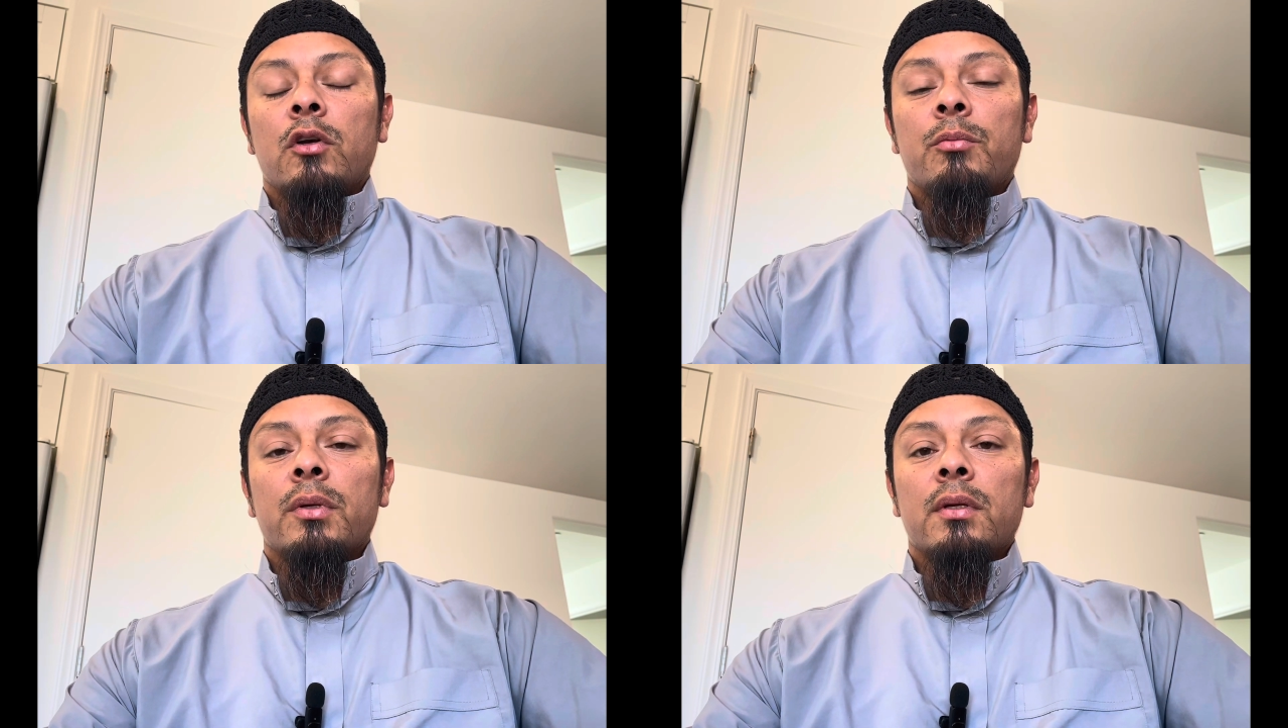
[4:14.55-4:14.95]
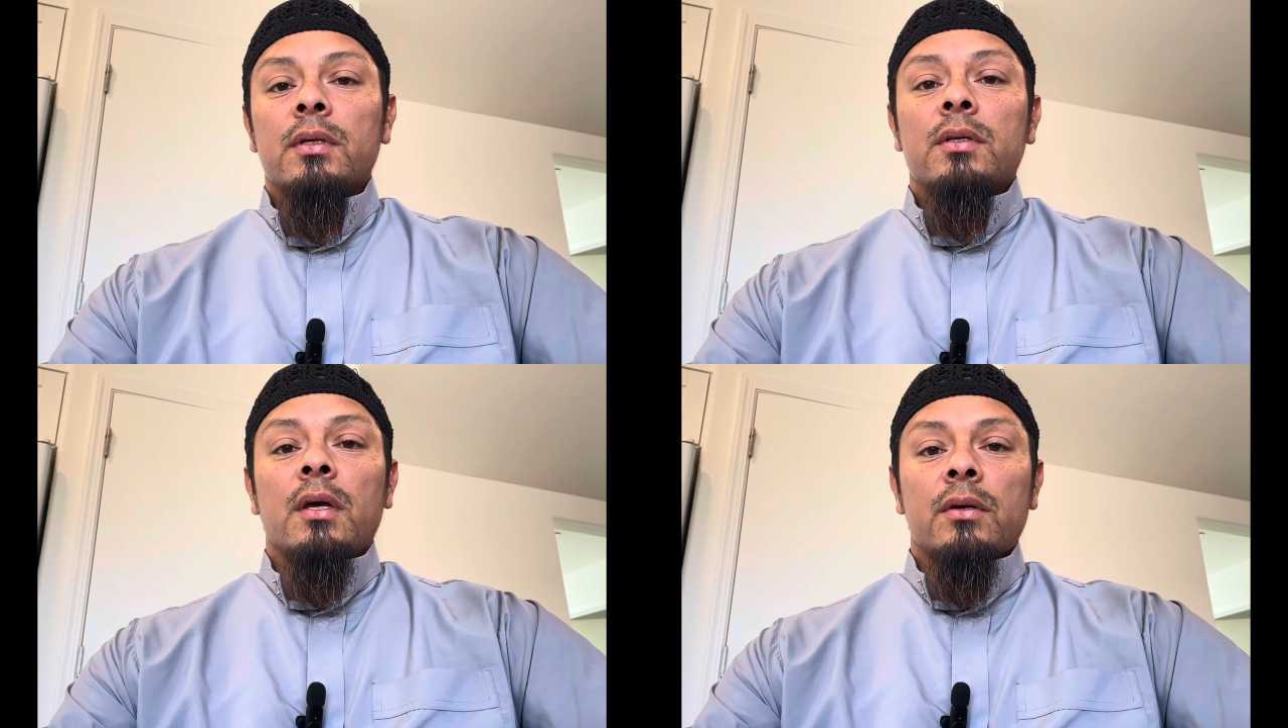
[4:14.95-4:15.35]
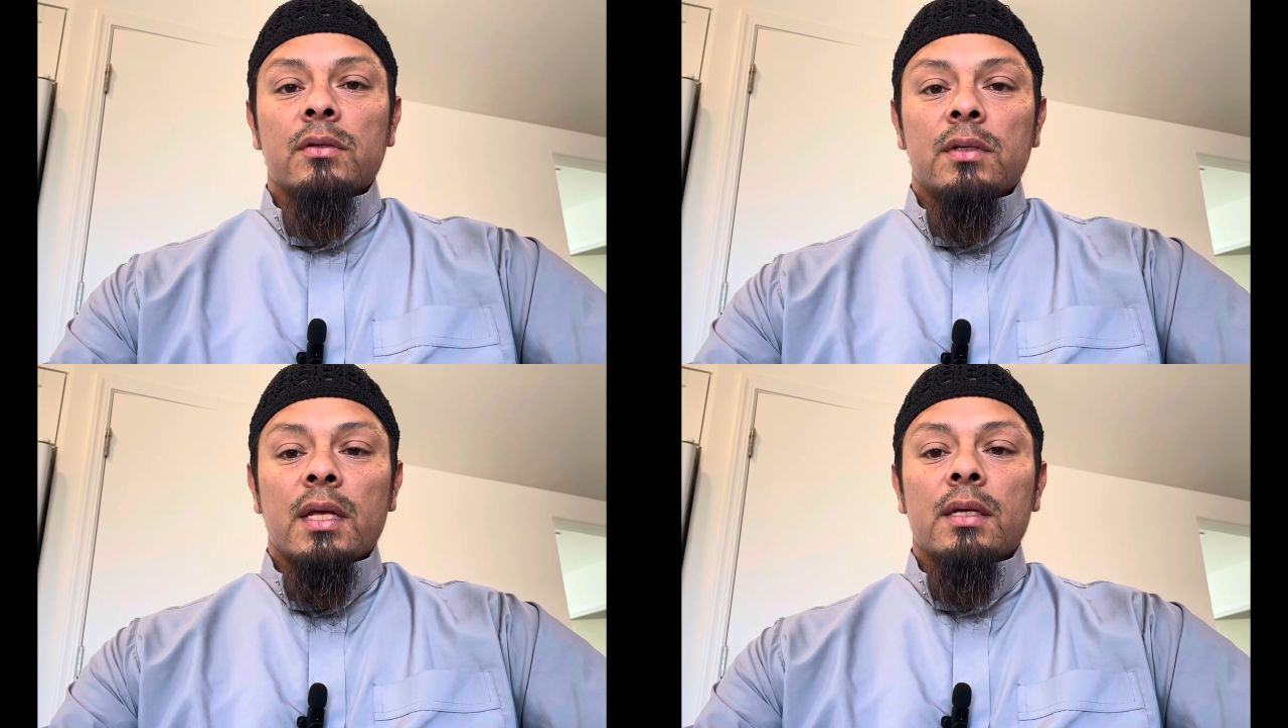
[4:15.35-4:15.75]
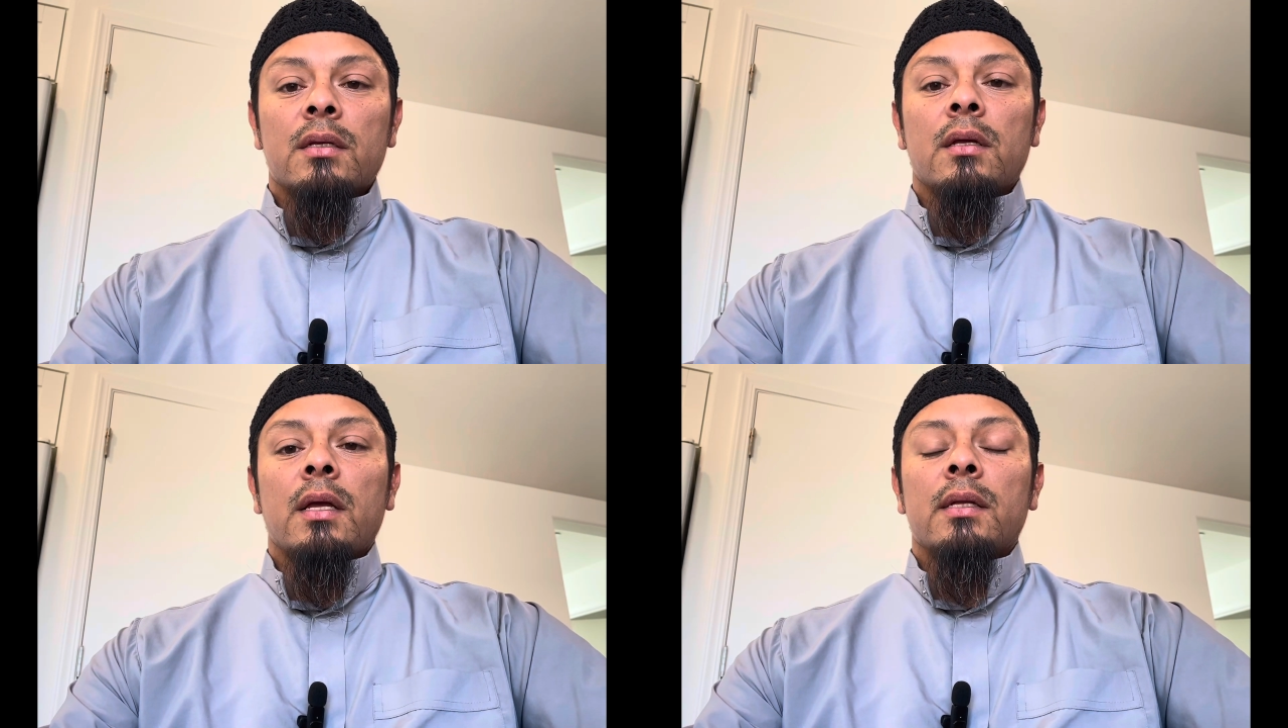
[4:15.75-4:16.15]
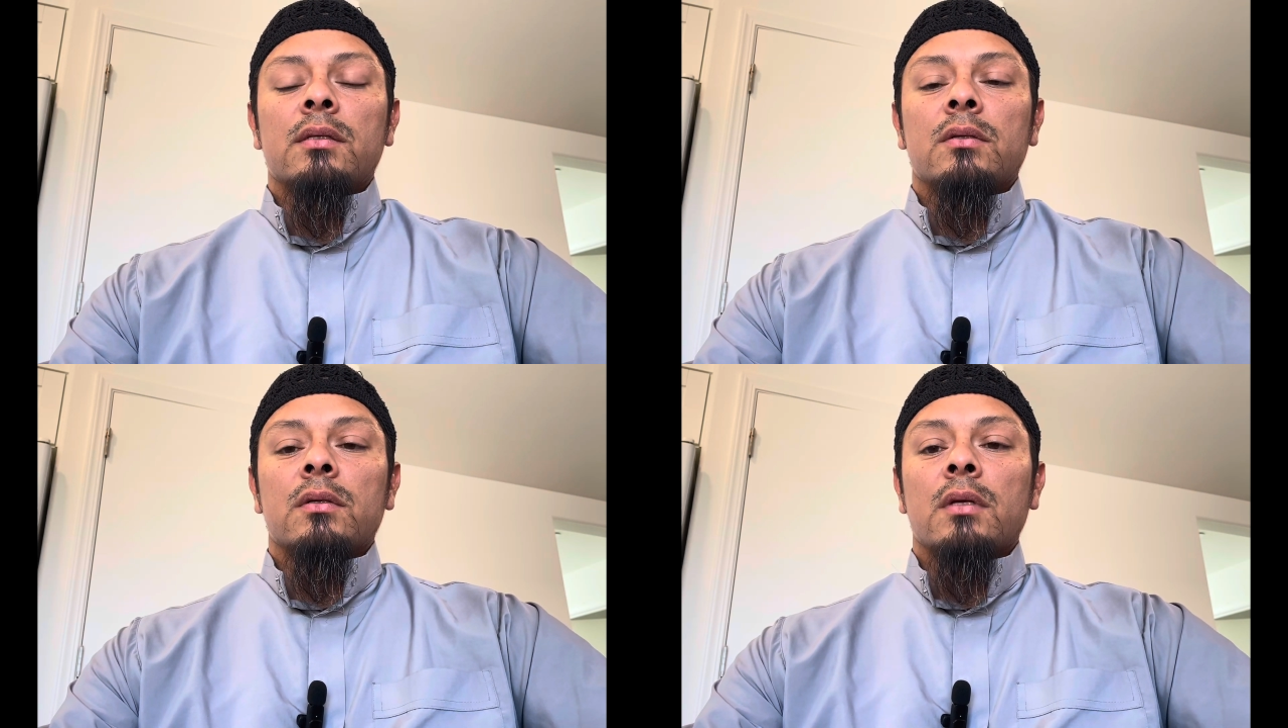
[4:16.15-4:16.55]
ability to understand and
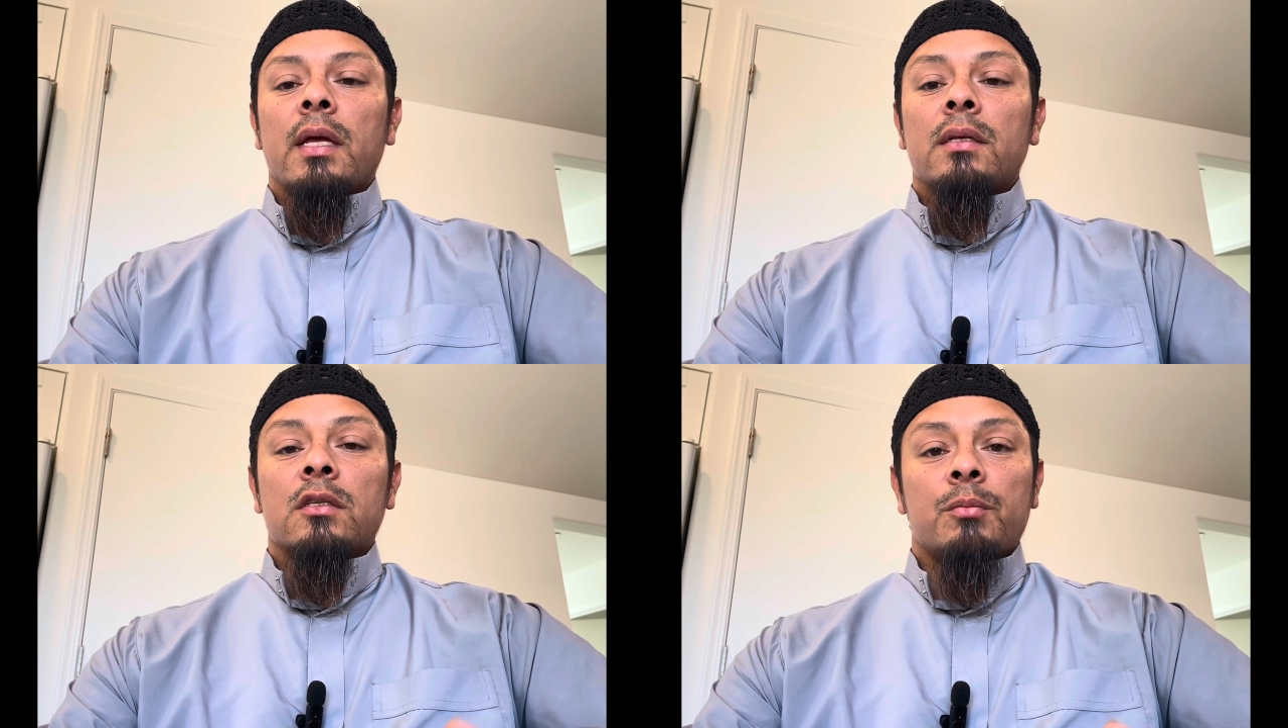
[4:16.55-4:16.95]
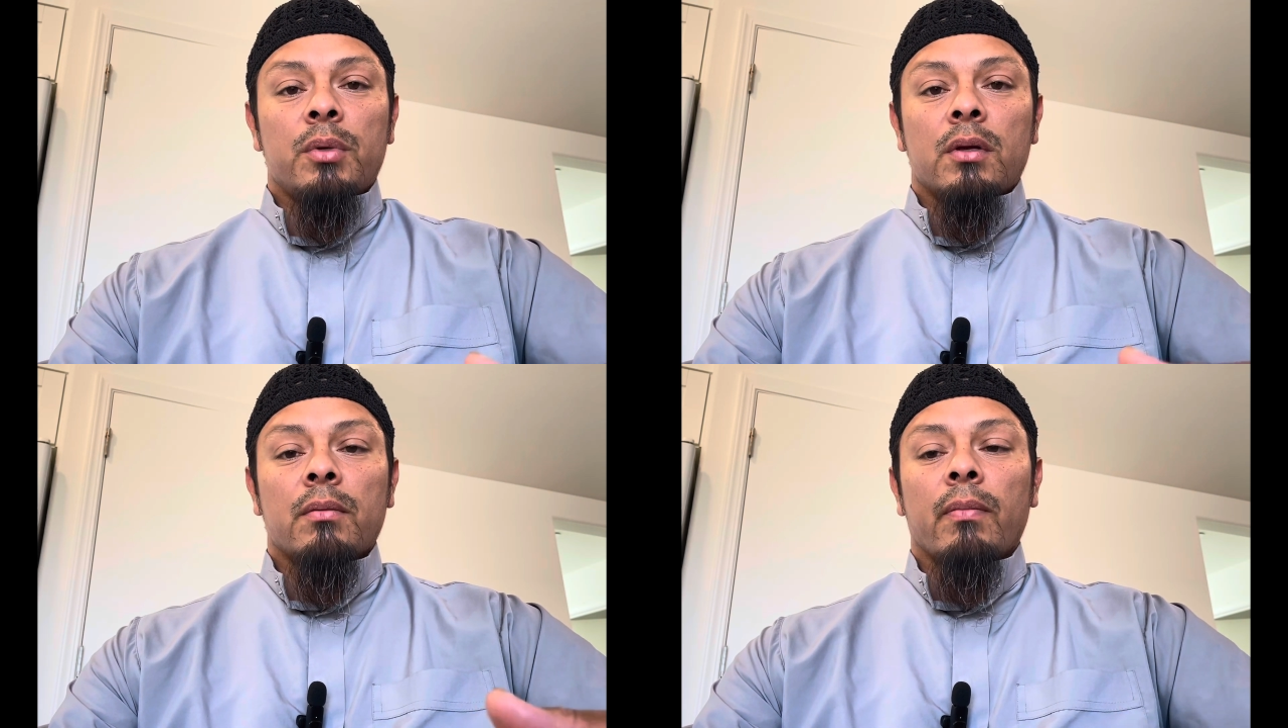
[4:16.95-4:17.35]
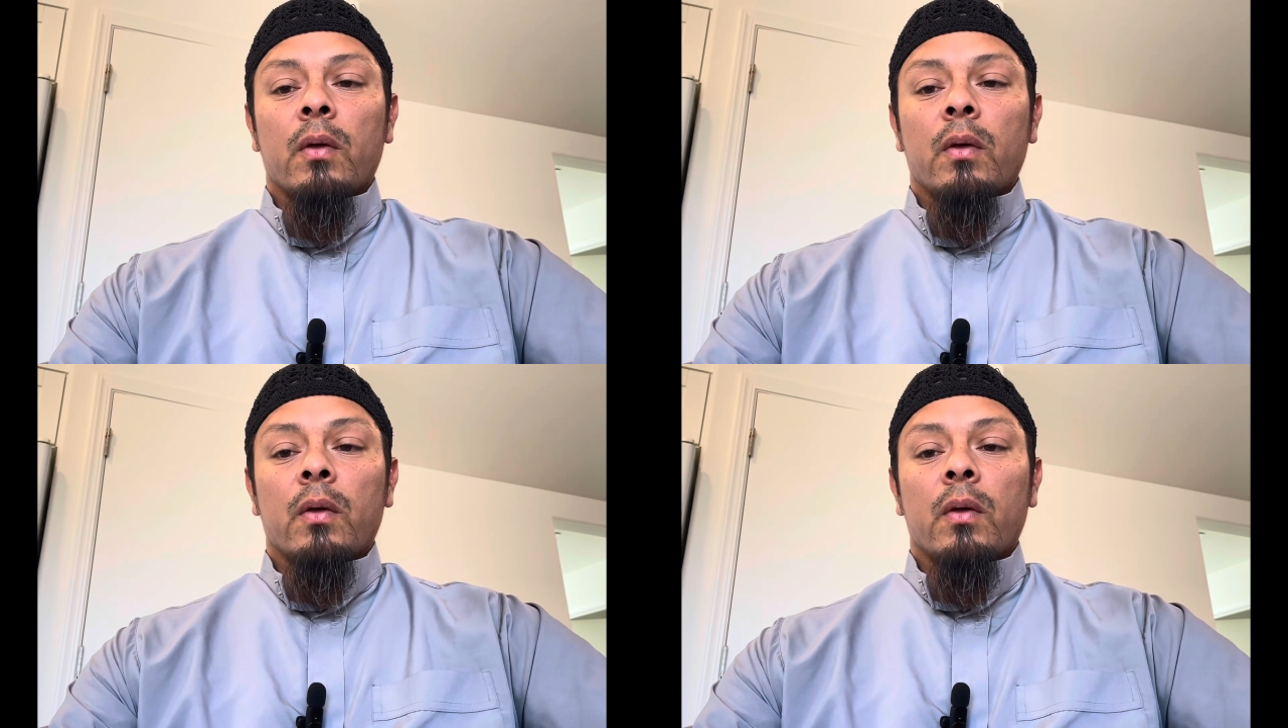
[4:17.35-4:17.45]
to speak.